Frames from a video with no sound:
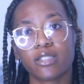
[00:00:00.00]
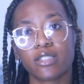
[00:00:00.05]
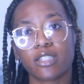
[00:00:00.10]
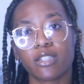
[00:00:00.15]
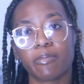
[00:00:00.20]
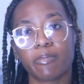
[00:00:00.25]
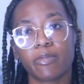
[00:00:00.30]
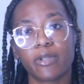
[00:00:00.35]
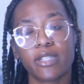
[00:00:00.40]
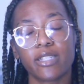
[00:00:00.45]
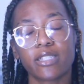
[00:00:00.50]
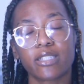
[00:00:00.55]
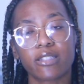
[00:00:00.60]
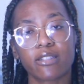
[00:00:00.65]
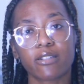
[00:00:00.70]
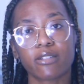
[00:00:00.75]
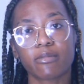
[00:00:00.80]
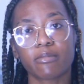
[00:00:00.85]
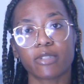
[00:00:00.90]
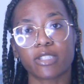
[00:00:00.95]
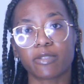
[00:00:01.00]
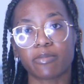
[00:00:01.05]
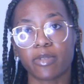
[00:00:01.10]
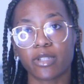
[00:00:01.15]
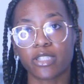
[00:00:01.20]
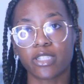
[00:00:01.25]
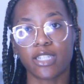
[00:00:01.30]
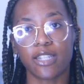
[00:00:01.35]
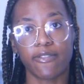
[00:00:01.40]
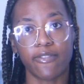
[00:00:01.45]
to please them,
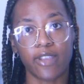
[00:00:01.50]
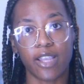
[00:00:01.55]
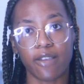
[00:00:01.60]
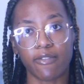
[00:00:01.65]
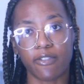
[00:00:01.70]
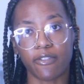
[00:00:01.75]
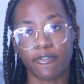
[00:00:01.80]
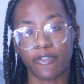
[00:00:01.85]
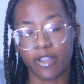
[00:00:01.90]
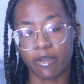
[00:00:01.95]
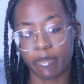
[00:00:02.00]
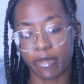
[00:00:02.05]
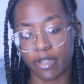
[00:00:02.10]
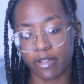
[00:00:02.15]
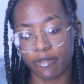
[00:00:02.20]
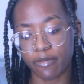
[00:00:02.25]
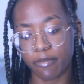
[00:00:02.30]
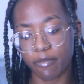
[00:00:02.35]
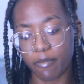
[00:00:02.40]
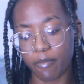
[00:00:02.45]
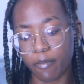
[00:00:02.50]
especially if you have a female.